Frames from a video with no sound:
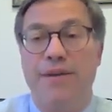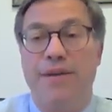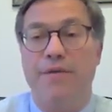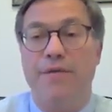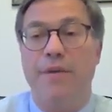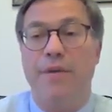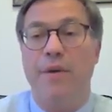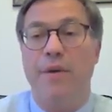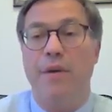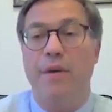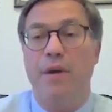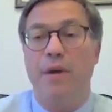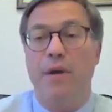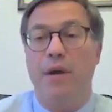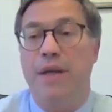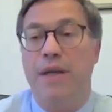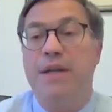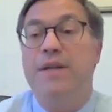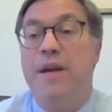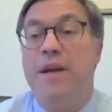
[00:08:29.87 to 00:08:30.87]

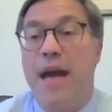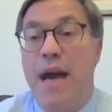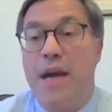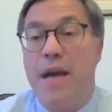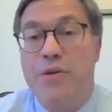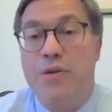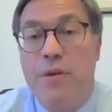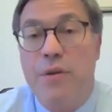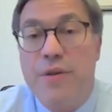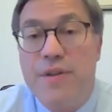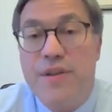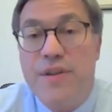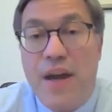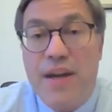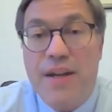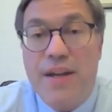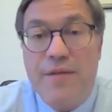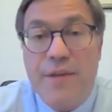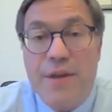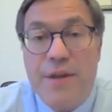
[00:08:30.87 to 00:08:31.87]
several international
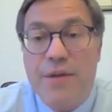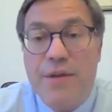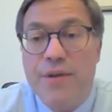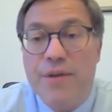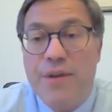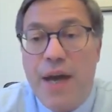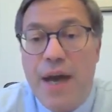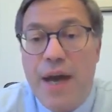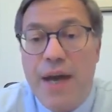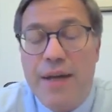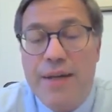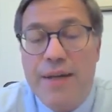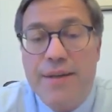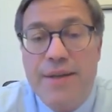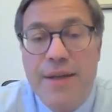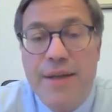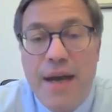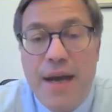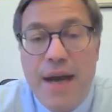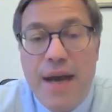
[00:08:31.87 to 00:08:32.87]
scientific
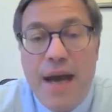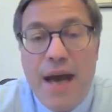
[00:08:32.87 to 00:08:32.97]
societies